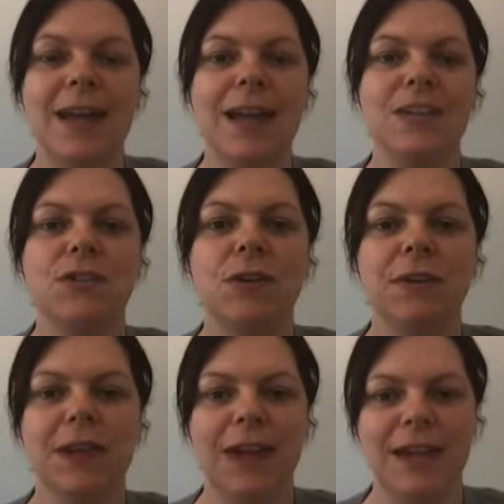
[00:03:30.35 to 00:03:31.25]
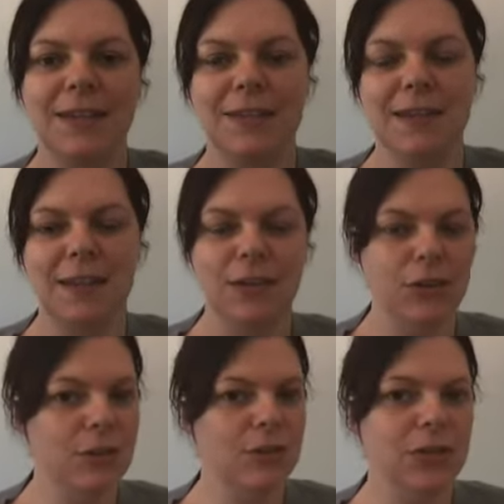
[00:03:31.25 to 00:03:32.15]
It's not the case,
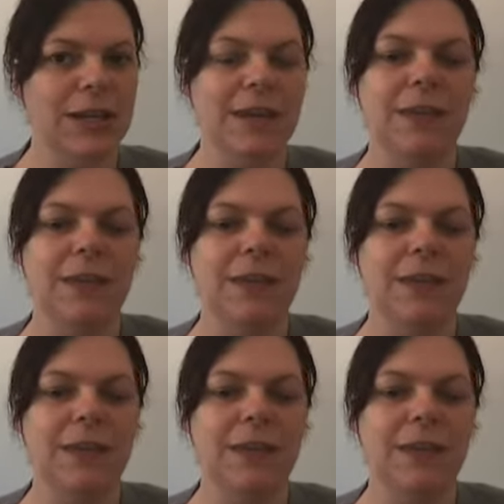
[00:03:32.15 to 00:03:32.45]
usually,